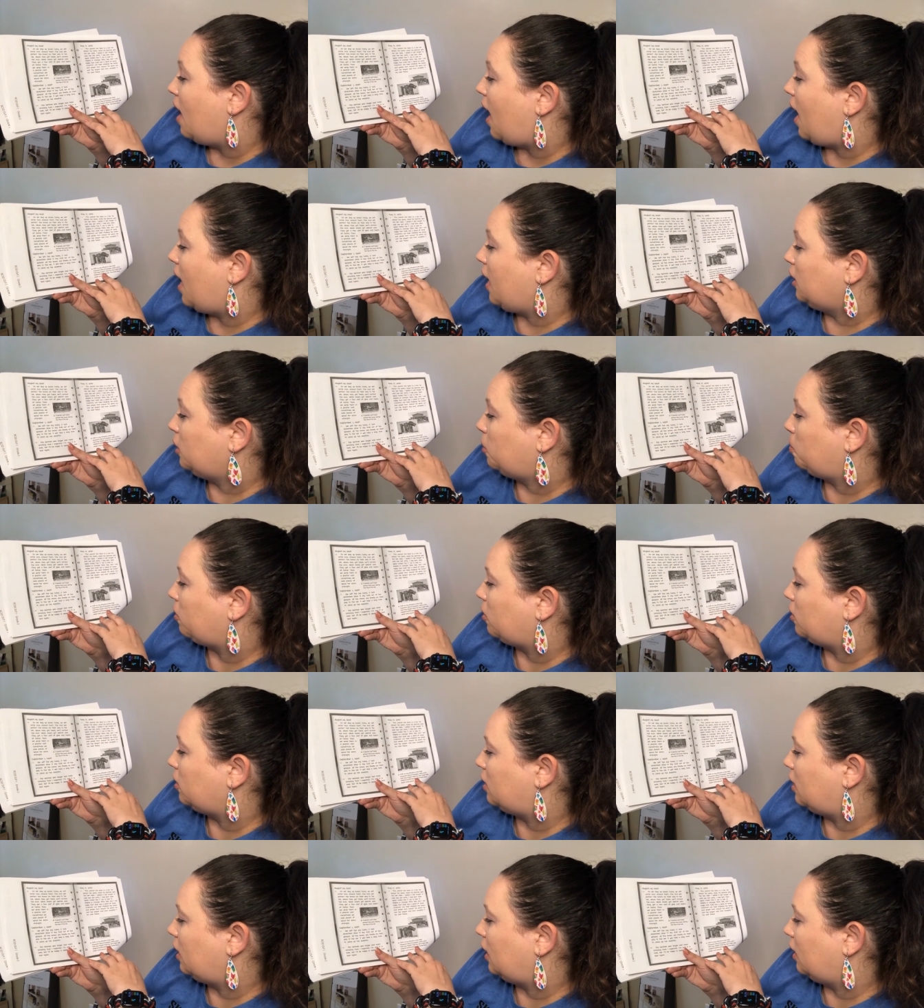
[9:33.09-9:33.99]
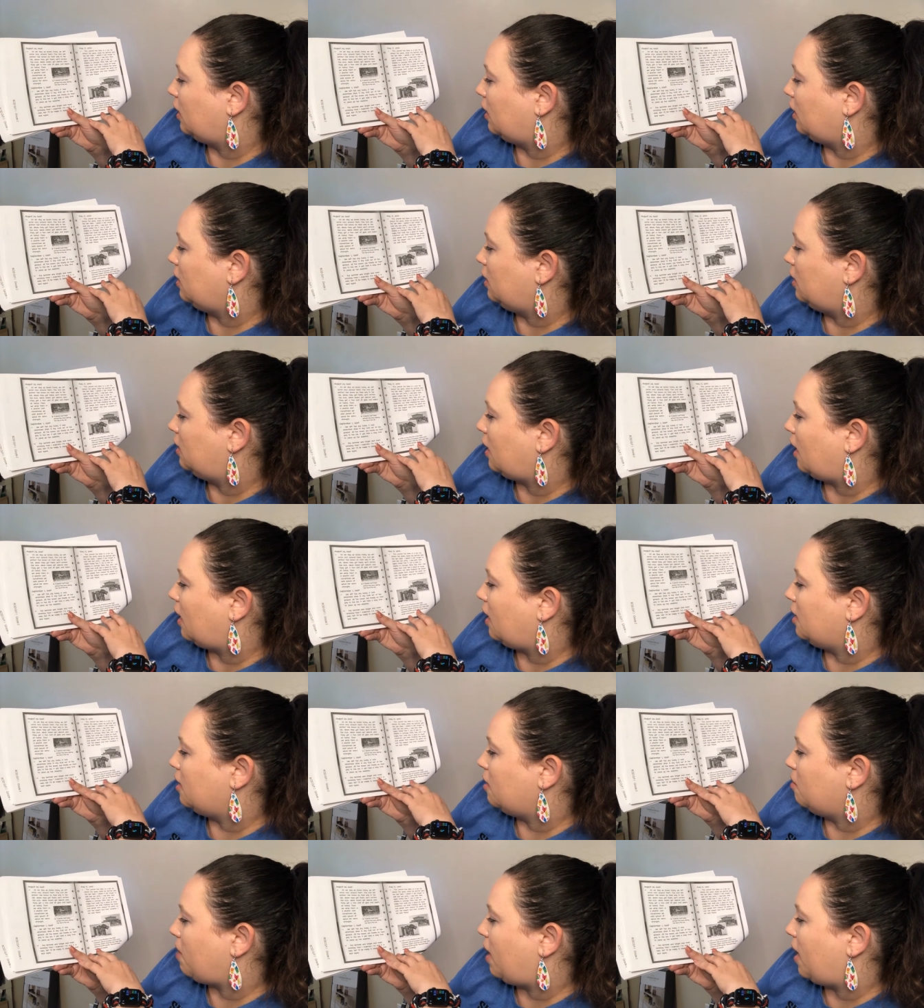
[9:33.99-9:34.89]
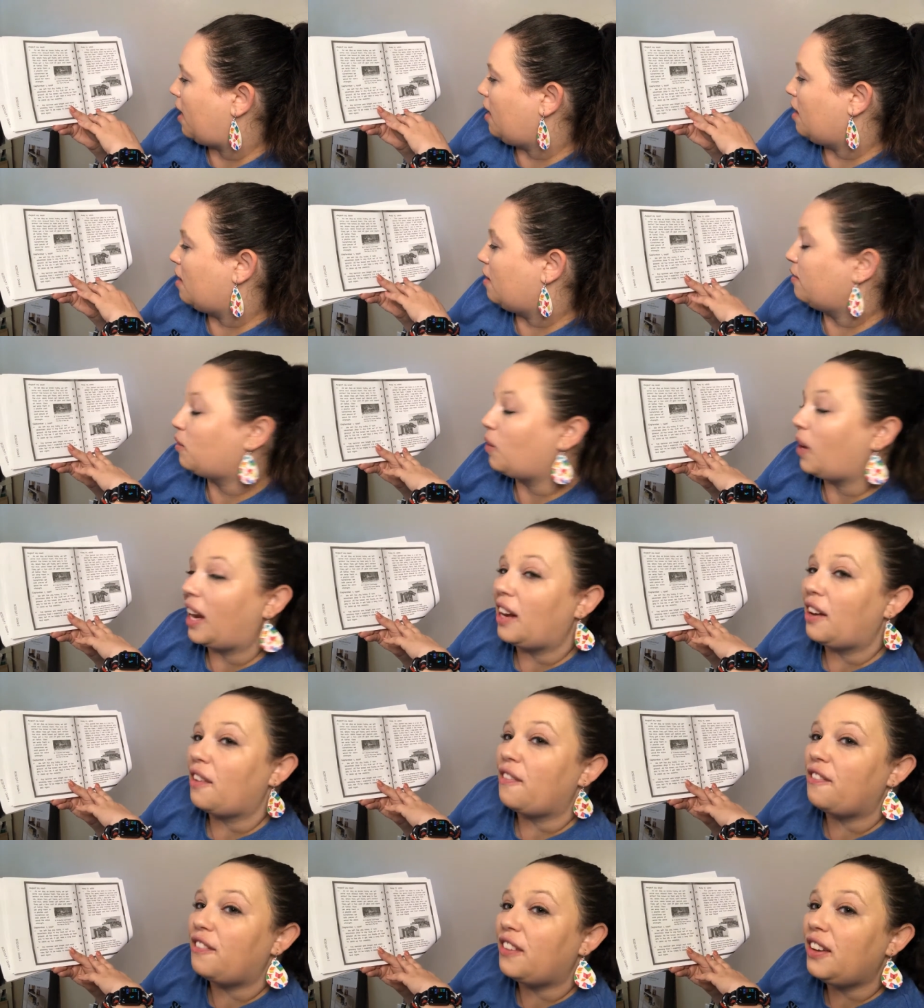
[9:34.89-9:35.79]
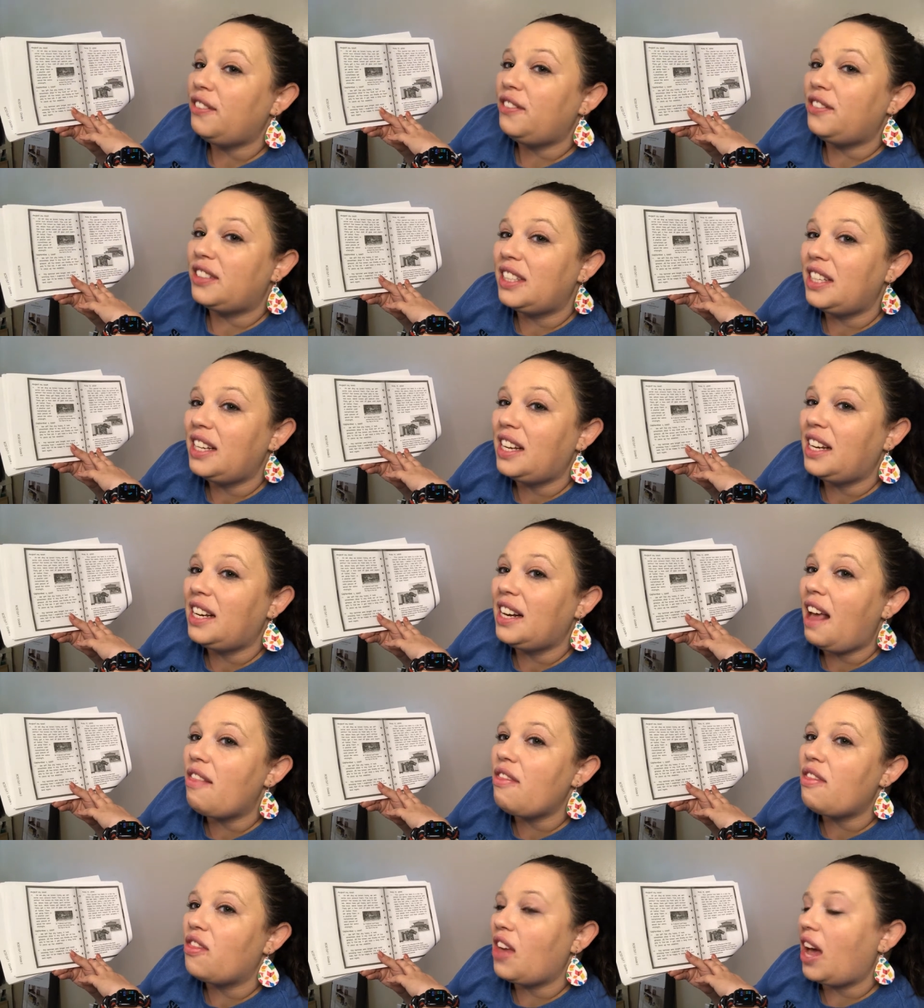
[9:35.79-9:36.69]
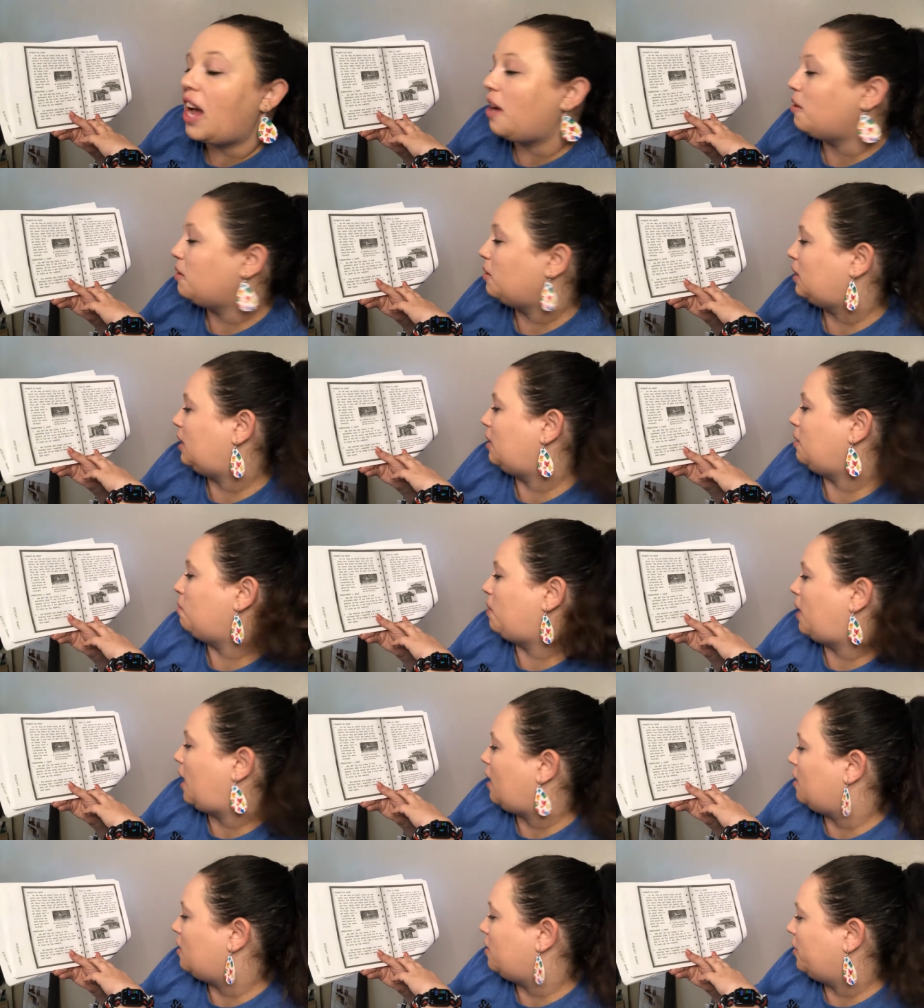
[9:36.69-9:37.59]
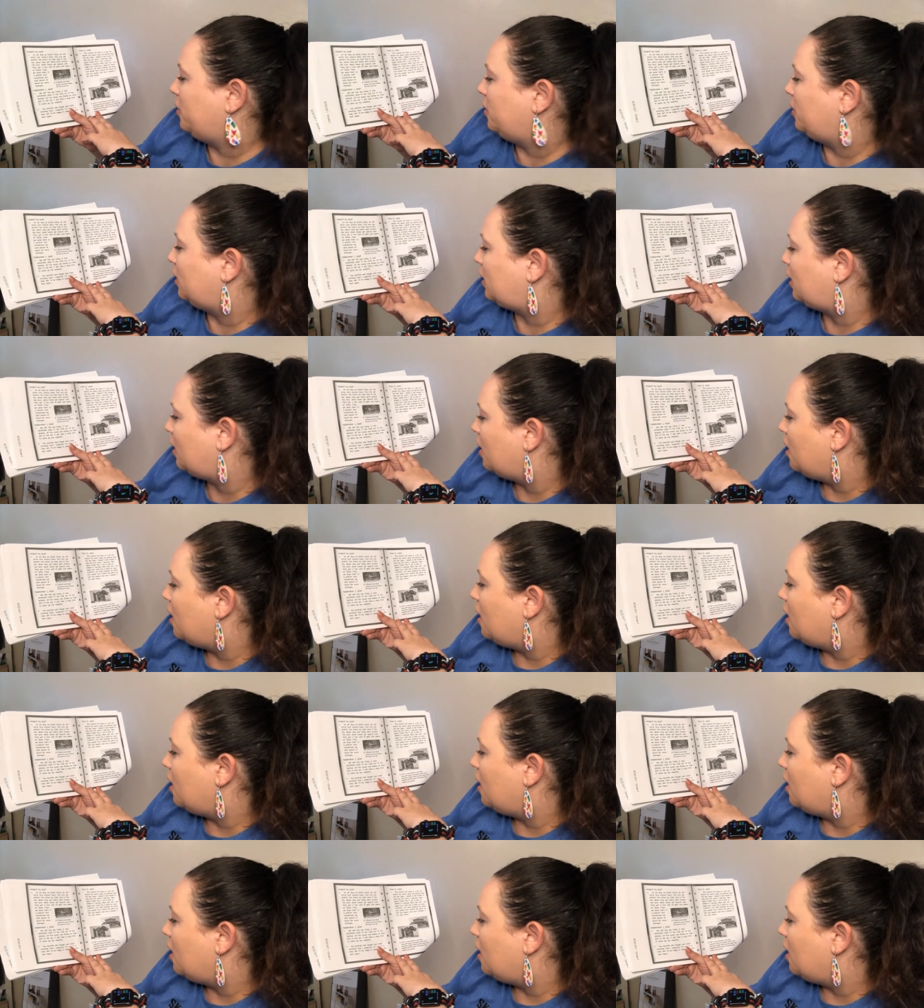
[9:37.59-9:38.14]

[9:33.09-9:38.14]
Experts think this dino might have weighed 15,000 pounds.